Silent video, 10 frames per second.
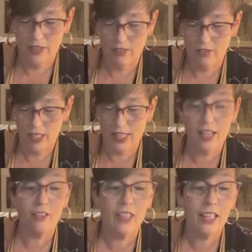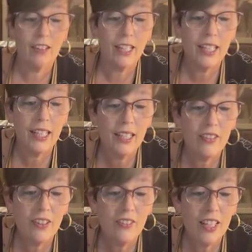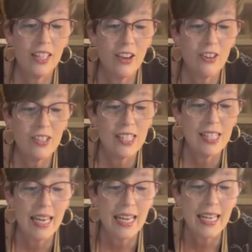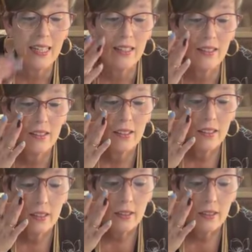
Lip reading: laughing fits out there. I can hear them. Hello, Christine.